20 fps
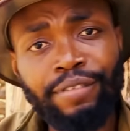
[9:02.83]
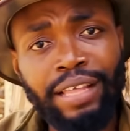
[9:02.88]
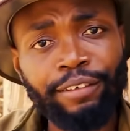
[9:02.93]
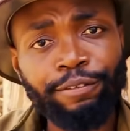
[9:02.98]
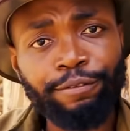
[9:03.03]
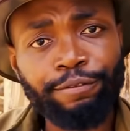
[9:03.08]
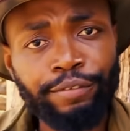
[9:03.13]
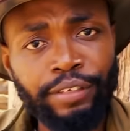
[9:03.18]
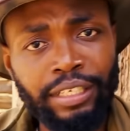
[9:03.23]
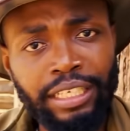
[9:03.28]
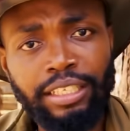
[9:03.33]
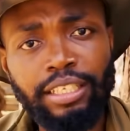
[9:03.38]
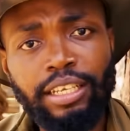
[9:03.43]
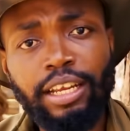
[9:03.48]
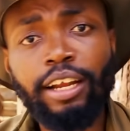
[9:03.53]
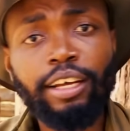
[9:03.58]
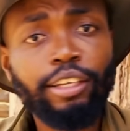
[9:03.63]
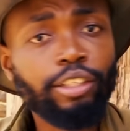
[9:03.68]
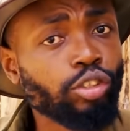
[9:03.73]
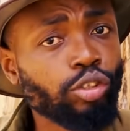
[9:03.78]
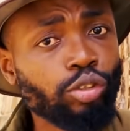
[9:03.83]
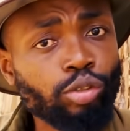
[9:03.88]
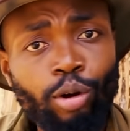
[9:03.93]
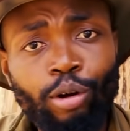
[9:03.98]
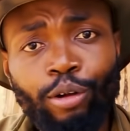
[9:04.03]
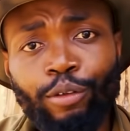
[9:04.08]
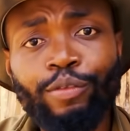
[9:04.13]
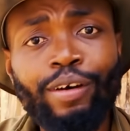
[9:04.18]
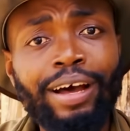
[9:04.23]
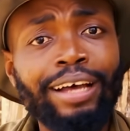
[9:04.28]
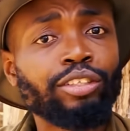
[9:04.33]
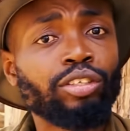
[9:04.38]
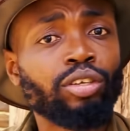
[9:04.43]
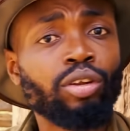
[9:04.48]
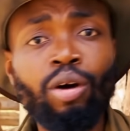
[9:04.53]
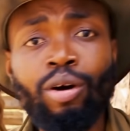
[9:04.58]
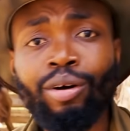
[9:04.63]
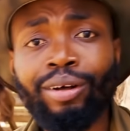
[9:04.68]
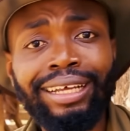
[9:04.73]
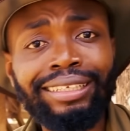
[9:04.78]
that feed stored for as
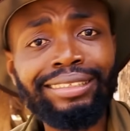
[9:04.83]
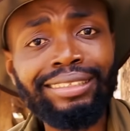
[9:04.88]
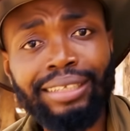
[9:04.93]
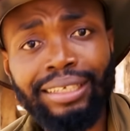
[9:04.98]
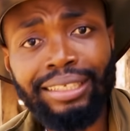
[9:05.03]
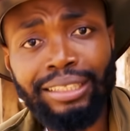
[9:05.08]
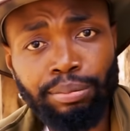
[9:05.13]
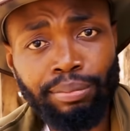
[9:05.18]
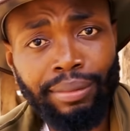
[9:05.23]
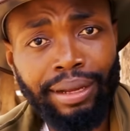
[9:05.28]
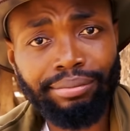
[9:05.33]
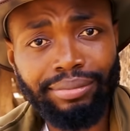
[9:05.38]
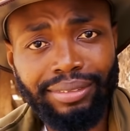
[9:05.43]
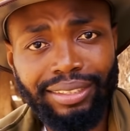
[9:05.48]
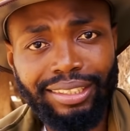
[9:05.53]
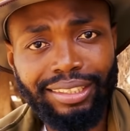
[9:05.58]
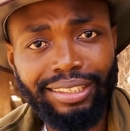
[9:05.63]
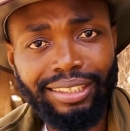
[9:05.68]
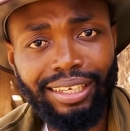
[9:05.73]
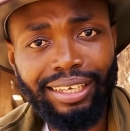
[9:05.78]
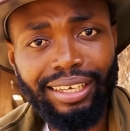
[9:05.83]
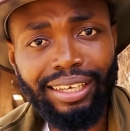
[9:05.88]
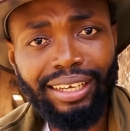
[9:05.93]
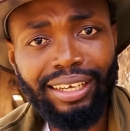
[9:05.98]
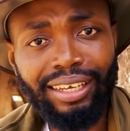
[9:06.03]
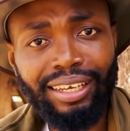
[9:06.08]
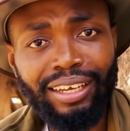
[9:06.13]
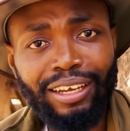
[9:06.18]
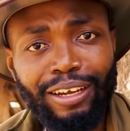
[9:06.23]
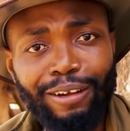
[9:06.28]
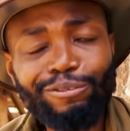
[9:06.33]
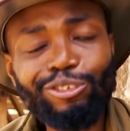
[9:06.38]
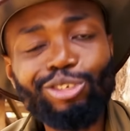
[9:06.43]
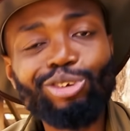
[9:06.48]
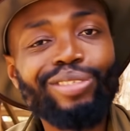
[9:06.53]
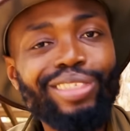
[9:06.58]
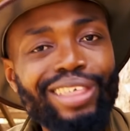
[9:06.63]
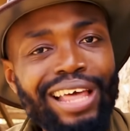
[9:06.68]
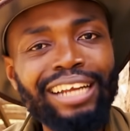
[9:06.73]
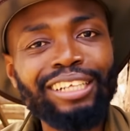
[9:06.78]
long as 6 months.
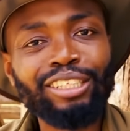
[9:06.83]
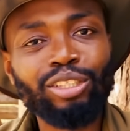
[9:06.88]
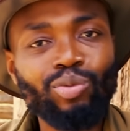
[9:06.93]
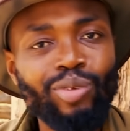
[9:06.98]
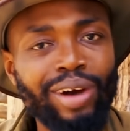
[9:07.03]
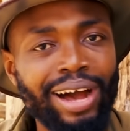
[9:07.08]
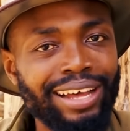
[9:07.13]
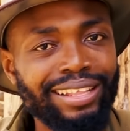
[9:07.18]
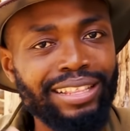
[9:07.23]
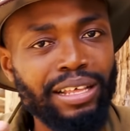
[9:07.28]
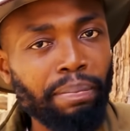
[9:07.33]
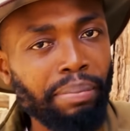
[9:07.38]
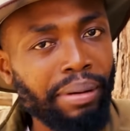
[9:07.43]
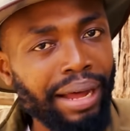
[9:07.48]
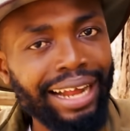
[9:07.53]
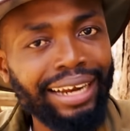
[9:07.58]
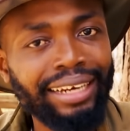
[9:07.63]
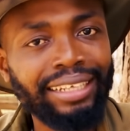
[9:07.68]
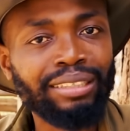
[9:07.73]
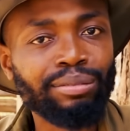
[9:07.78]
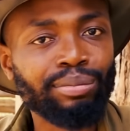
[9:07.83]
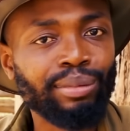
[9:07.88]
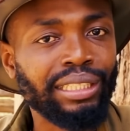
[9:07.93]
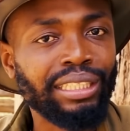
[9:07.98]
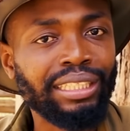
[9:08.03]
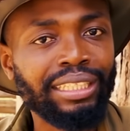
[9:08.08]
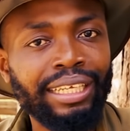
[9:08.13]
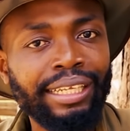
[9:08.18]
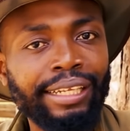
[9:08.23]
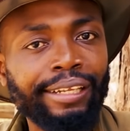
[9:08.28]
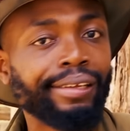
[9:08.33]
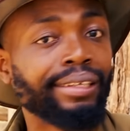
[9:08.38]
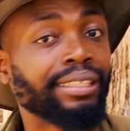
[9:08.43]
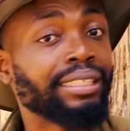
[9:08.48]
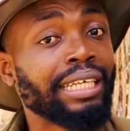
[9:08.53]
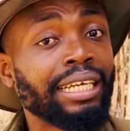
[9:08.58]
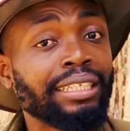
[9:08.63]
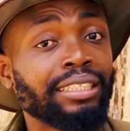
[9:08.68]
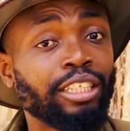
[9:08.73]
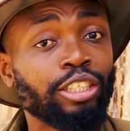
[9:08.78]
So that is why the pallet machine is
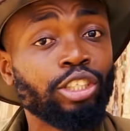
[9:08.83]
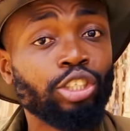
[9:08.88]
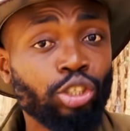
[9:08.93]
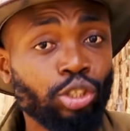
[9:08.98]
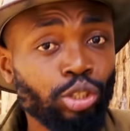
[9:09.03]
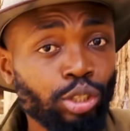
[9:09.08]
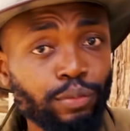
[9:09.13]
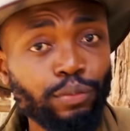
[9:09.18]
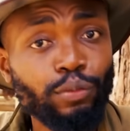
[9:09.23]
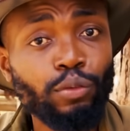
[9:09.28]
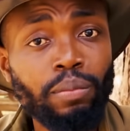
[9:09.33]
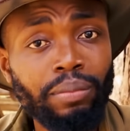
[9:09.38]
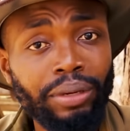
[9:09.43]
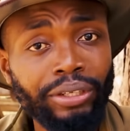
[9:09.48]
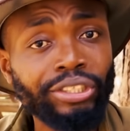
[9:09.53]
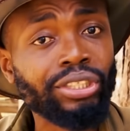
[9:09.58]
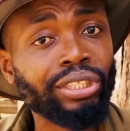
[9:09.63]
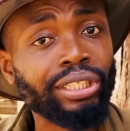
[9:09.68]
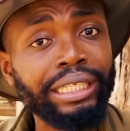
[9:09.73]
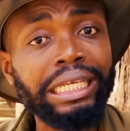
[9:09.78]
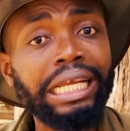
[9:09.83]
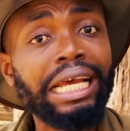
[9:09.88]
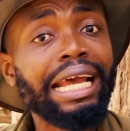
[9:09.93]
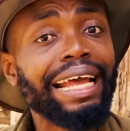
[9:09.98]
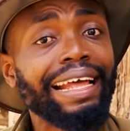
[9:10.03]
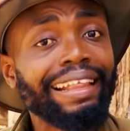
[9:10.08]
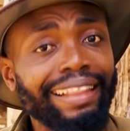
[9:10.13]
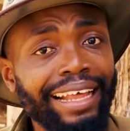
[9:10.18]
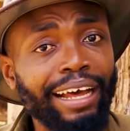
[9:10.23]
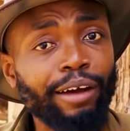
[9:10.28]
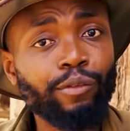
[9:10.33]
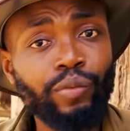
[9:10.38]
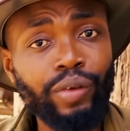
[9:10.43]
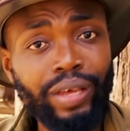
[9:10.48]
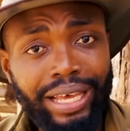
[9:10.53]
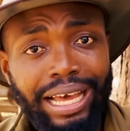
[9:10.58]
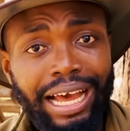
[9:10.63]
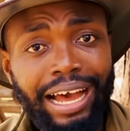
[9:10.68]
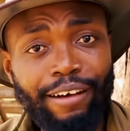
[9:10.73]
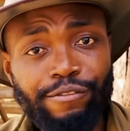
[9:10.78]
such a useful machine that
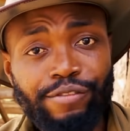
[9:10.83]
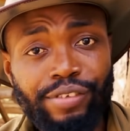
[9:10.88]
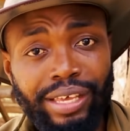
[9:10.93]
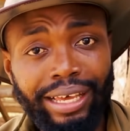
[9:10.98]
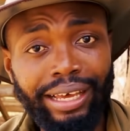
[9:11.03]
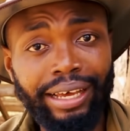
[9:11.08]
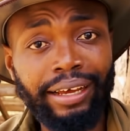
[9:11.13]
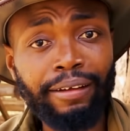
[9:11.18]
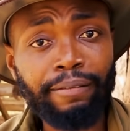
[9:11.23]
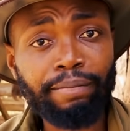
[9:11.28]
we have here